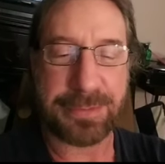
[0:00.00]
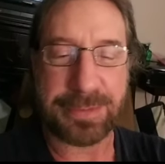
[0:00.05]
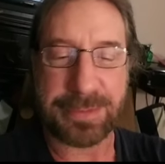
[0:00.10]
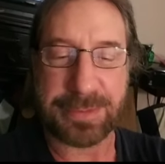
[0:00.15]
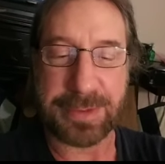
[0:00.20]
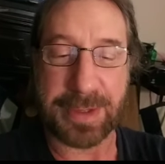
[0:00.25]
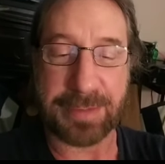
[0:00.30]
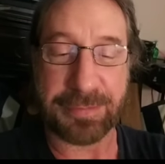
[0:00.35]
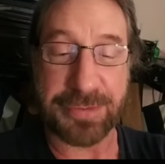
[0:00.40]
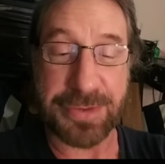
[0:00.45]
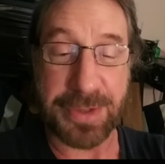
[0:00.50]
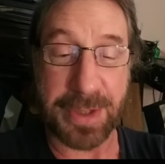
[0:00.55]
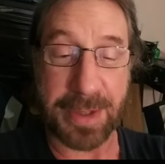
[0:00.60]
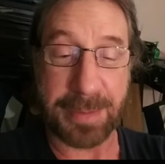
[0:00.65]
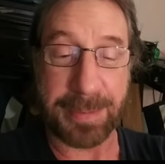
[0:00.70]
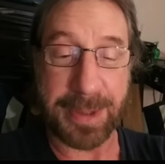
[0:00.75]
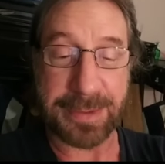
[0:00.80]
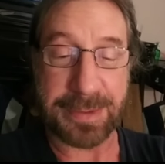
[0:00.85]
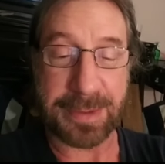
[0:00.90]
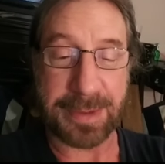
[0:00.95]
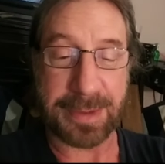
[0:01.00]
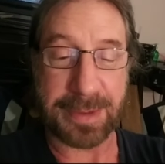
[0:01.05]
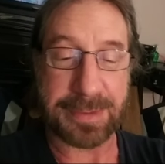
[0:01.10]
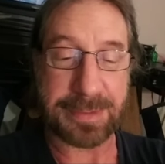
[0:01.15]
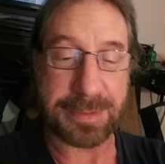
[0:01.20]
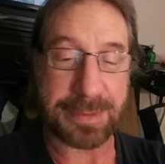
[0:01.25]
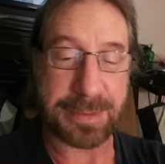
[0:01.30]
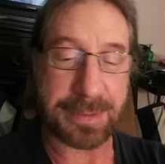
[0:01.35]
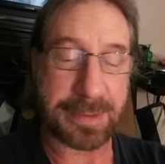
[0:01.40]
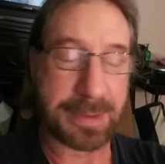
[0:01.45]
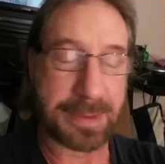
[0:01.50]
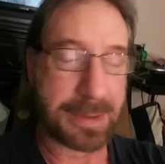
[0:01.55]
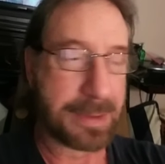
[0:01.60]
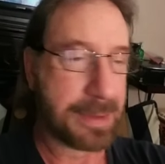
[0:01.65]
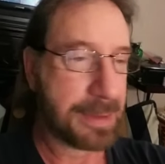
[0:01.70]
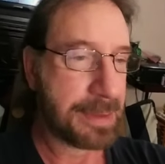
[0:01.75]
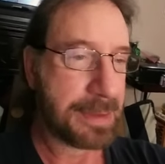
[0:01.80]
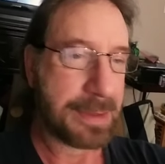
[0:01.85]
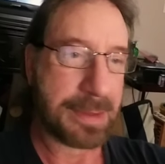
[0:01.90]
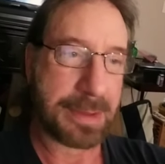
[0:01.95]
never thought about that," or,
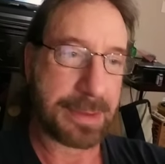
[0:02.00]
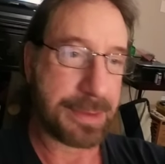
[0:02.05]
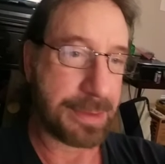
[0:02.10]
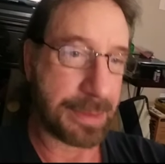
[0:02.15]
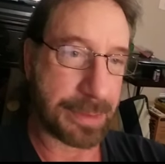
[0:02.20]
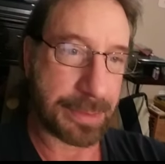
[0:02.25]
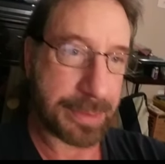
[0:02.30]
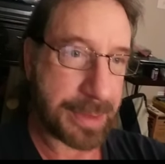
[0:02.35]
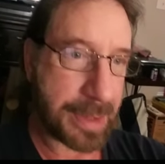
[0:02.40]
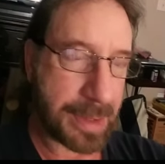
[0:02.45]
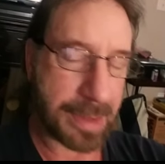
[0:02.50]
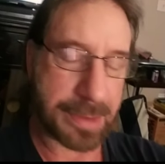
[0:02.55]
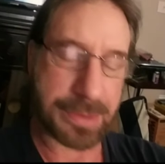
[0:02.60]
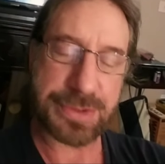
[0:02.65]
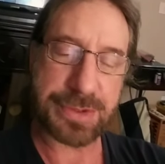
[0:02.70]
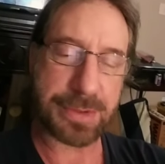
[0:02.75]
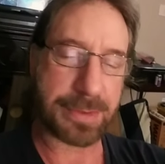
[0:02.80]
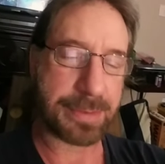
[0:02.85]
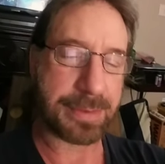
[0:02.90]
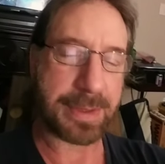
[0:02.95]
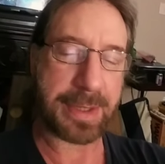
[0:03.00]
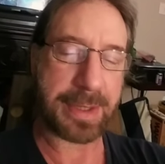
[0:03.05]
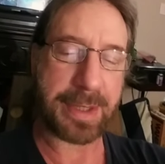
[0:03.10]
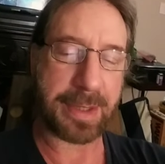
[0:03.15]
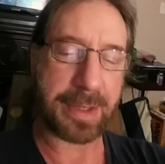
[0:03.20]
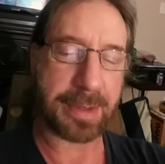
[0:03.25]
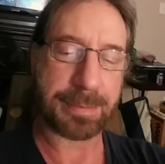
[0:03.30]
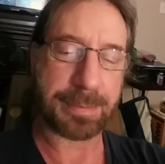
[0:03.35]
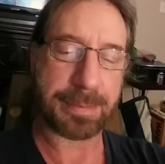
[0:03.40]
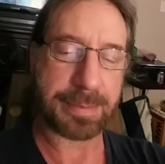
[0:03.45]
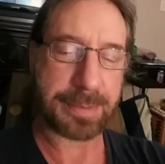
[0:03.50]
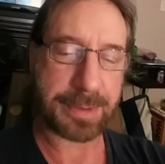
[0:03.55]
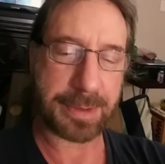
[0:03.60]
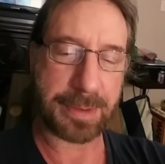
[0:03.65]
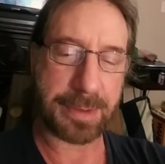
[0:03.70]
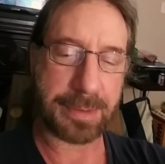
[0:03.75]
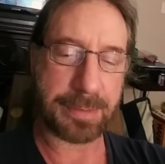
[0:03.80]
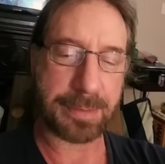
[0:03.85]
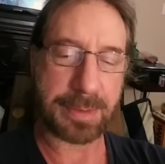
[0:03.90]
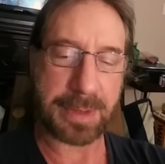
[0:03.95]
"Yeah, you're so right. I'm,
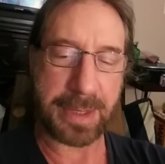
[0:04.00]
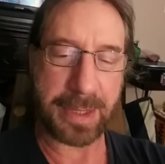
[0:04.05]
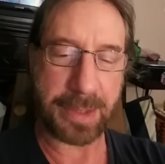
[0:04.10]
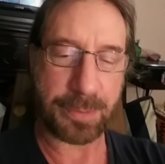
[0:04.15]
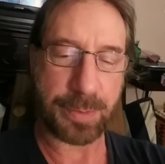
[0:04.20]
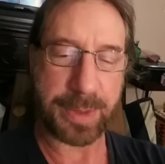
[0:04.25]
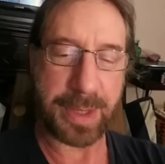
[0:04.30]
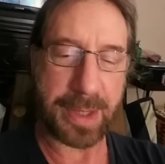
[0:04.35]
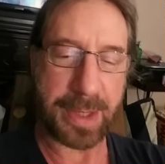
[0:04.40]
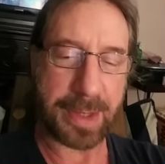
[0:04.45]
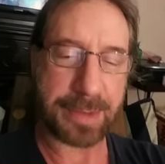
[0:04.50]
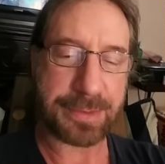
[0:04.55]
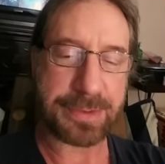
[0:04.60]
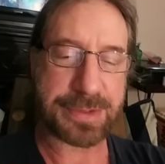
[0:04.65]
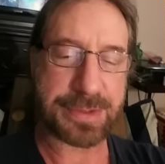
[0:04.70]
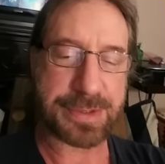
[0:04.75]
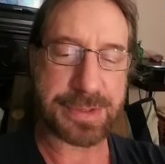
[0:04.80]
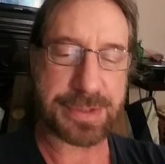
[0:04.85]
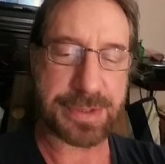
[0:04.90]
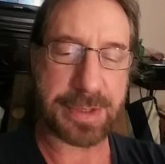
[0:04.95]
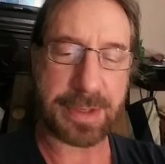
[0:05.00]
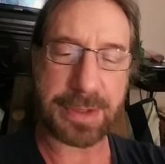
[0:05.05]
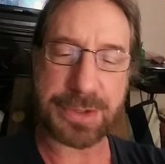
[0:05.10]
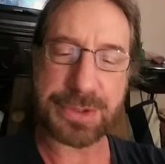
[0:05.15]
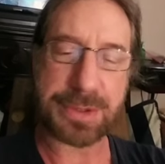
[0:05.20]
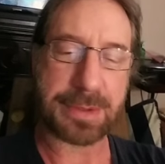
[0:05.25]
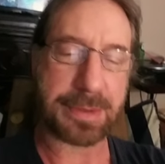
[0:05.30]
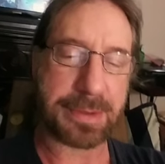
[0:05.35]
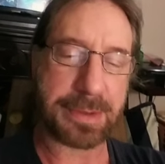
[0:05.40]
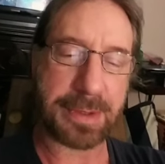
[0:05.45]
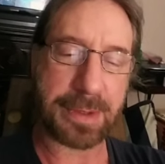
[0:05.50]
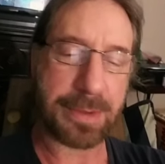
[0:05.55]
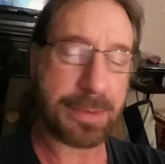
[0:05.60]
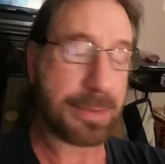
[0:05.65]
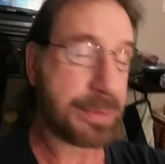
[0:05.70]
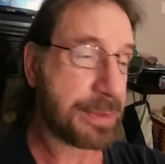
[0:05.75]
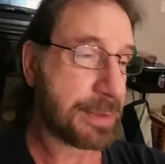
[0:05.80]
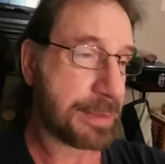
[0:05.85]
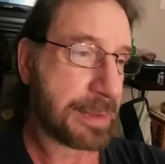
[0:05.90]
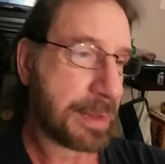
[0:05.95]
glad we had this discussion."
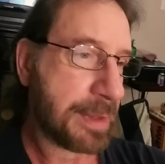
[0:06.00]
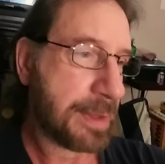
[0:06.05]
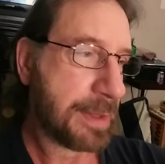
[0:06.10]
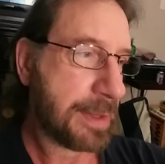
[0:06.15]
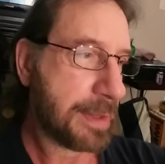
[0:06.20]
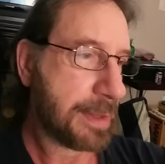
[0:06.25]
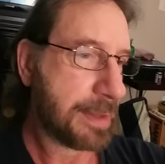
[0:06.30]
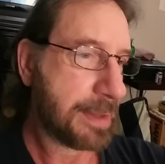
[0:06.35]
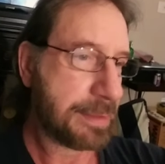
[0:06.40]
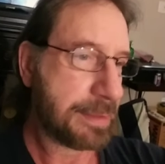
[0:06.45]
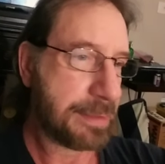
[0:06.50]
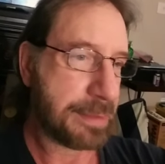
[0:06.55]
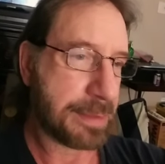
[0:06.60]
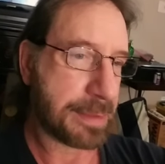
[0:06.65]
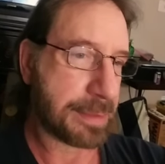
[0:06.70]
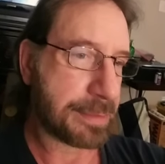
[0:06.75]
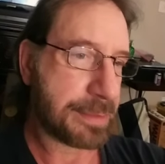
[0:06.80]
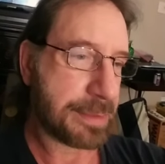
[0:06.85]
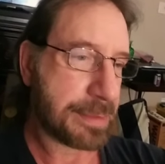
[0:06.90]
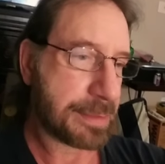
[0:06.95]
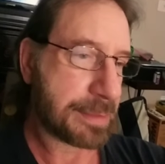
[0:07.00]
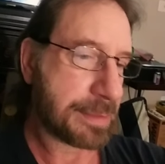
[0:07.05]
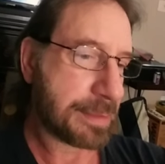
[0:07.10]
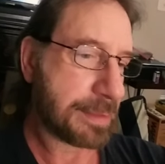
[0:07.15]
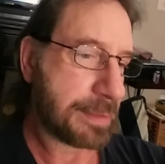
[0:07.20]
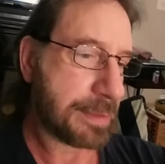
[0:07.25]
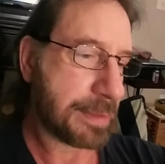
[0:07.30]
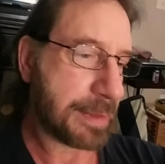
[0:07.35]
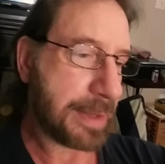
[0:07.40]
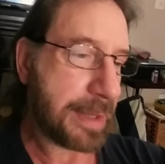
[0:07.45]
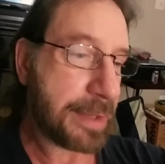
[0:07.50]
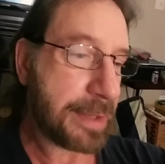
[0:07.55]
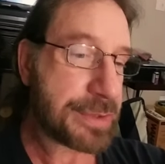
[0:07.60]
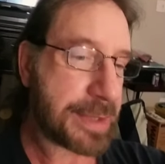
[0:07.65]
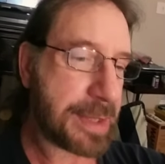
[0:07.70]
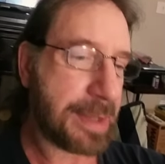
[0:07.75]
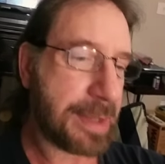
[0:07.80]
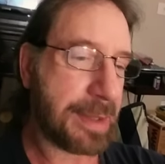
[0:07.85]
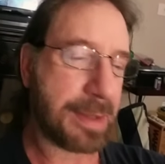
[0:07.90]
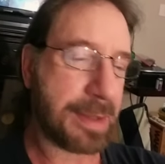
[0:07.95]
Or you're
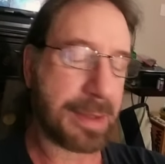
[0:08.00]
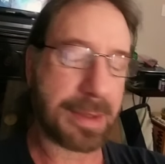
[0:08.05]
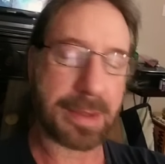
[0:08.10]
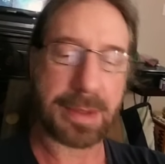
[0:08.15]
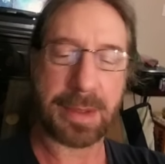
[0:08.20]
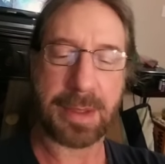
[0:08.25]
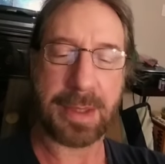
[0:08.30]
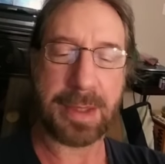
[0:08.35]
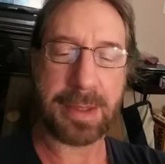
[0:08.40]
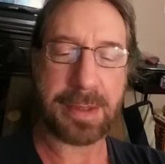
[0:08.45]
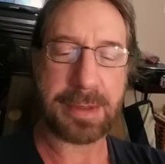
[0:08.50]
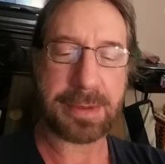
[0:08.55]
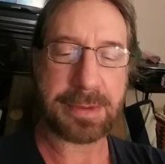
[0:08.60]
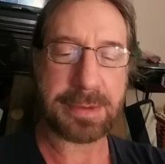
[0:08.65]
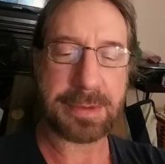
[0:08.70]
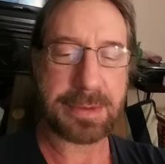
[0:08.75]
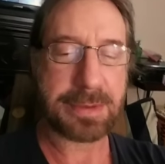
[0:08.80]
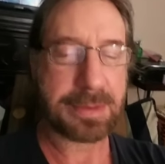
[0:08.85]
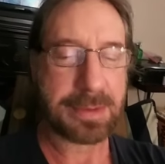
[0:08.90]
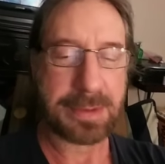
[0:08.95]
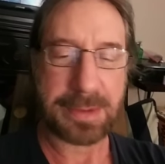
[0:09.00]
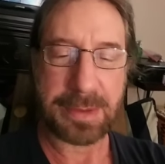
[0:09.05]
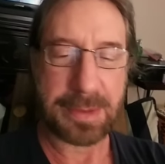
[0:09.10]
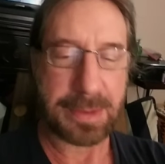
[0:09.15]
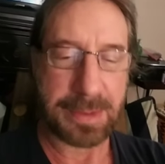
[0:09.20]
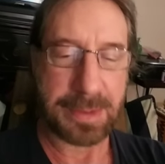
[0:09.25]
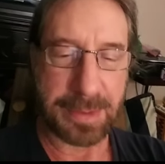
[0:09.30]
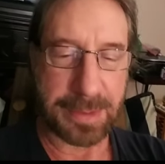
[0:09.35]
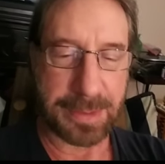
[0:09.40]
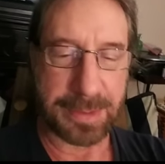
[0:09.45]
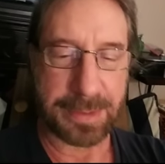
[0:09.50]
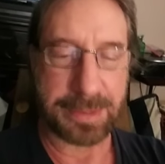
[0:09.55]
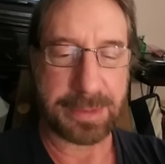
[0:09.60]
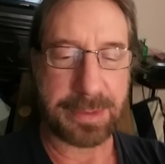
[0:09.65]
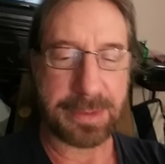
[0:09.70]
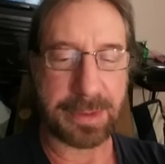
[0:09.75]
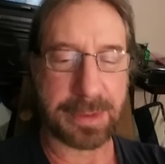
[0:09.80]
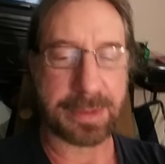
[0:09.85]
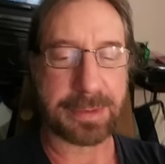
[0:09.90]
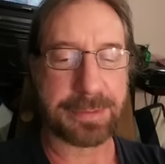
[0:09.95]
educating, and
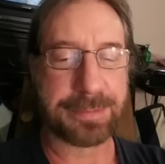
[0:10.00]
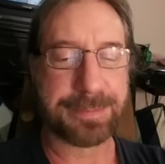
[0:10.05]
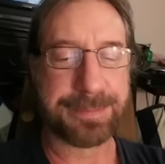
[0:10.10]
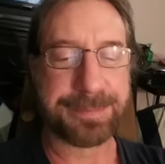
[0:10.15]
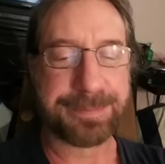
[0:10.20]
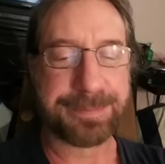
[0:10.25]
you know,